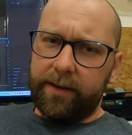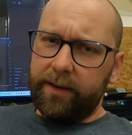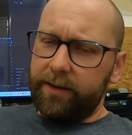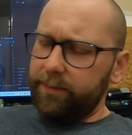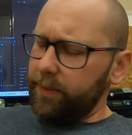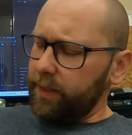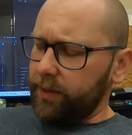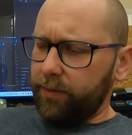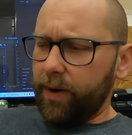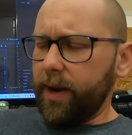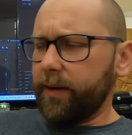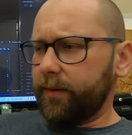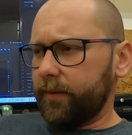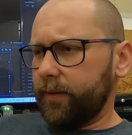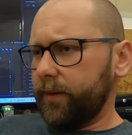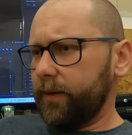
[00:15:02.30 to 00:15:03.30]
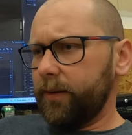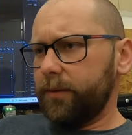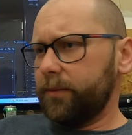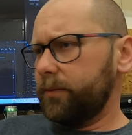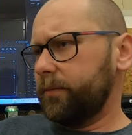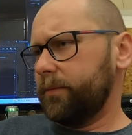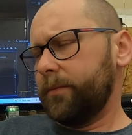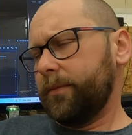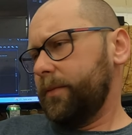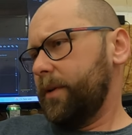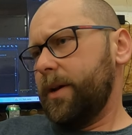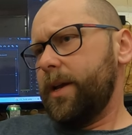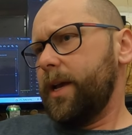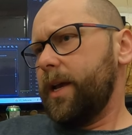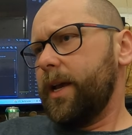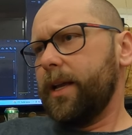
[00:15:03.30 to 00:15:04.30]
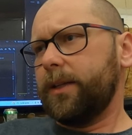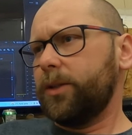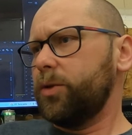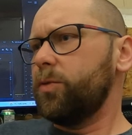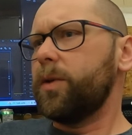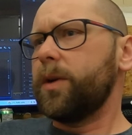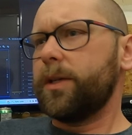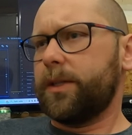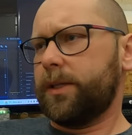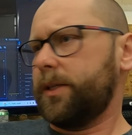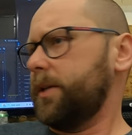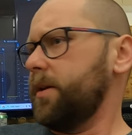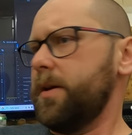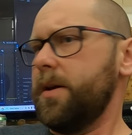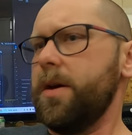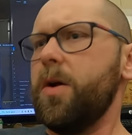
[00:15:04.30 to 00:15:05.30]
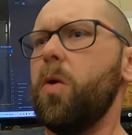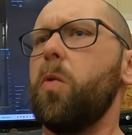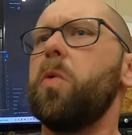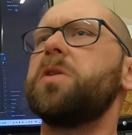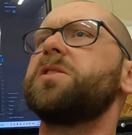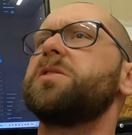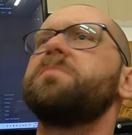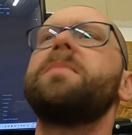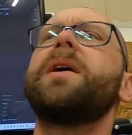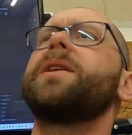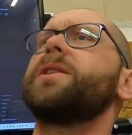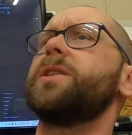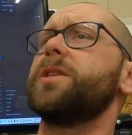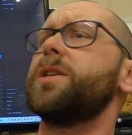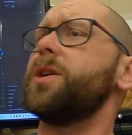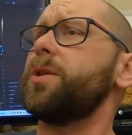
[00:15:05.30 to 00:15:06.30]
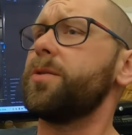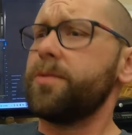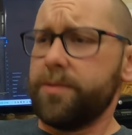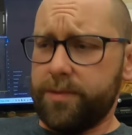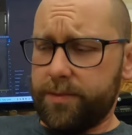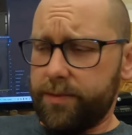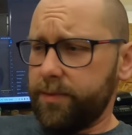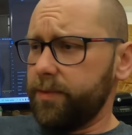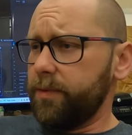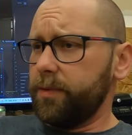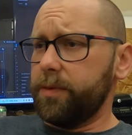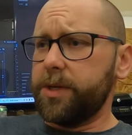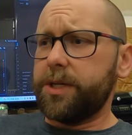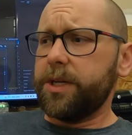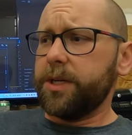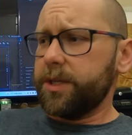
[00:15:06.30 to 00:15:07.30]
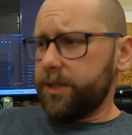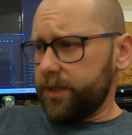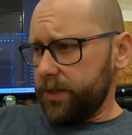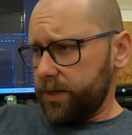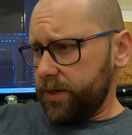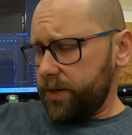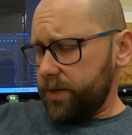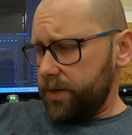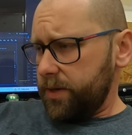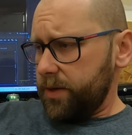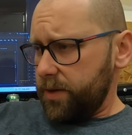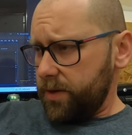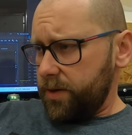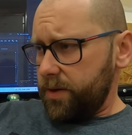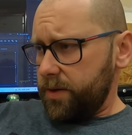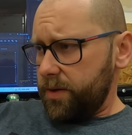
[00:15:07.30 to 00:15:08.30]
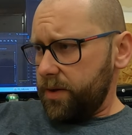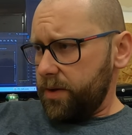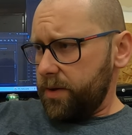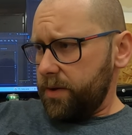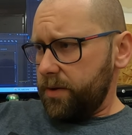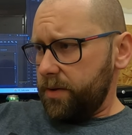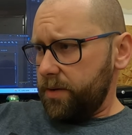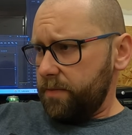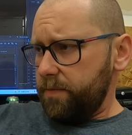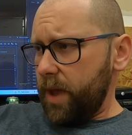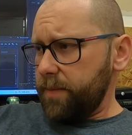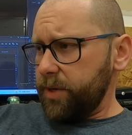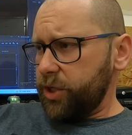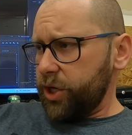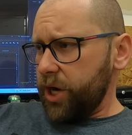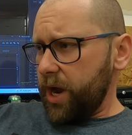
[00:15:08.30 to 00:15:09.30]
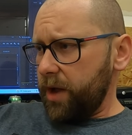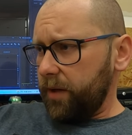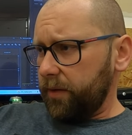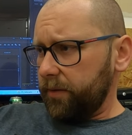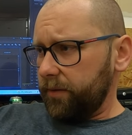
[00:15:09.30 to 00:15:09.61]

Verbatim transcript: It'll be great. It'll it'll do what it's what it's meant to do, which is baby jail.